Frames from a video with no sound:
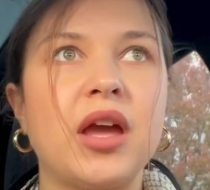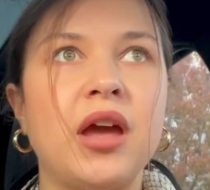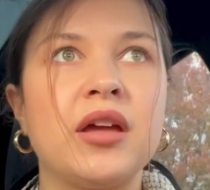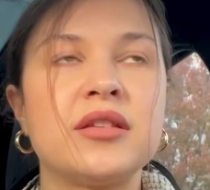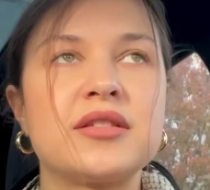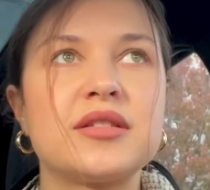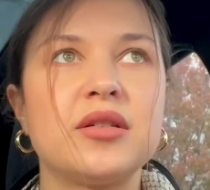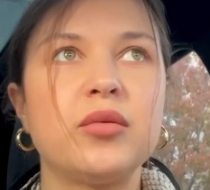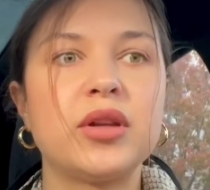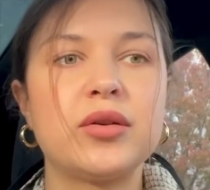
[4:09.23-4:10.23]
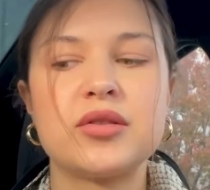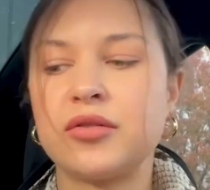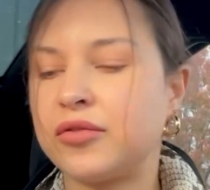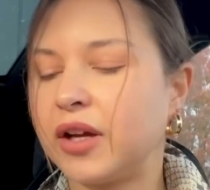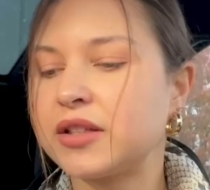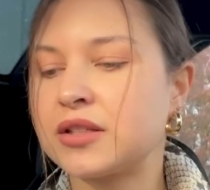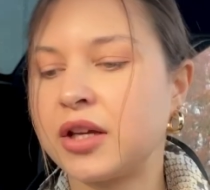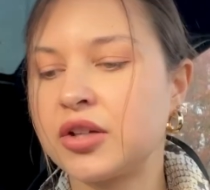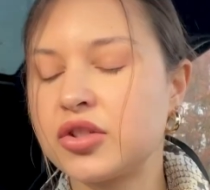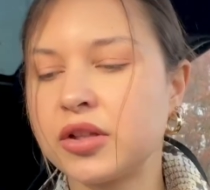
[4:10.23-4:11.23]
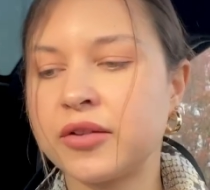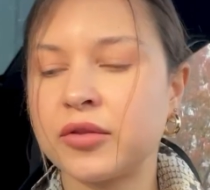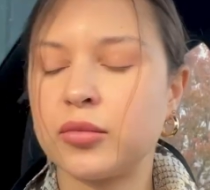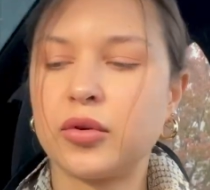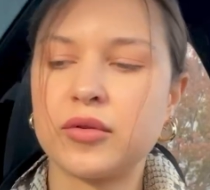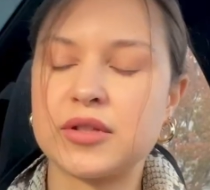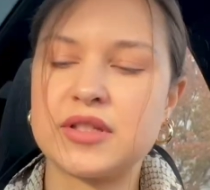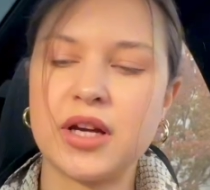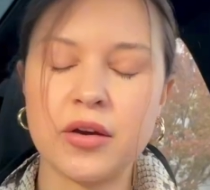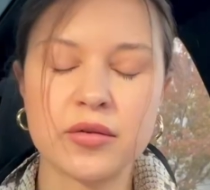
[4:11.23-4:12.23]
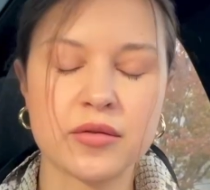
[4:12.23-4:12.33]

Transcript: and what I was reflected, actually even wrote this down.